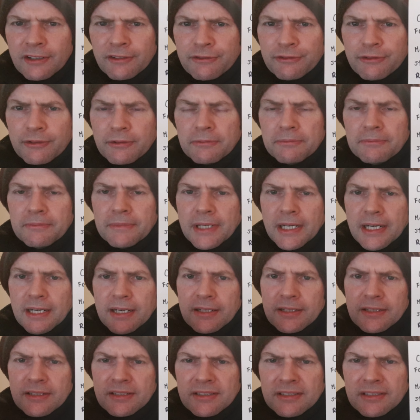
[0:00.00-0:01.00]
from
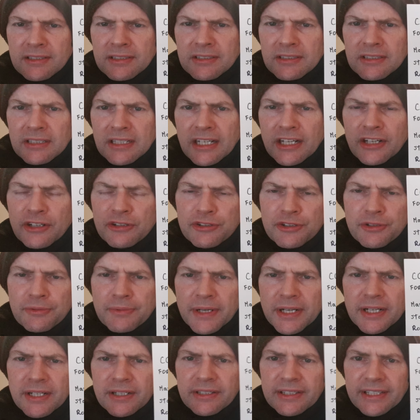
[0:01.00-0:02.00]

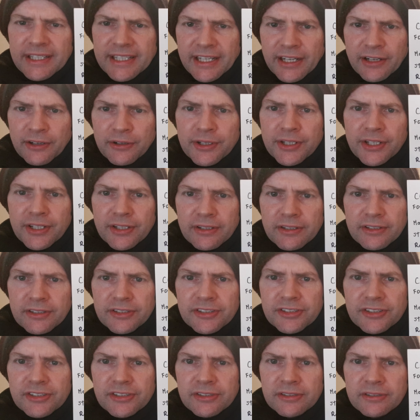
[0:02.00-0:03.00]
algebra to
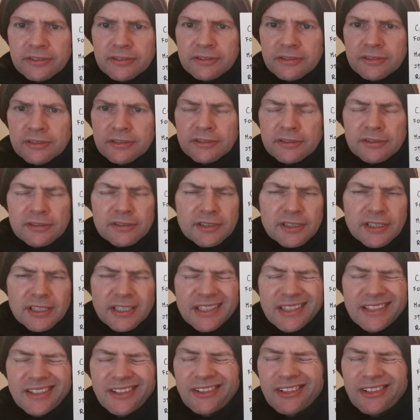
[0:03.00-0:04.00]
calculus and a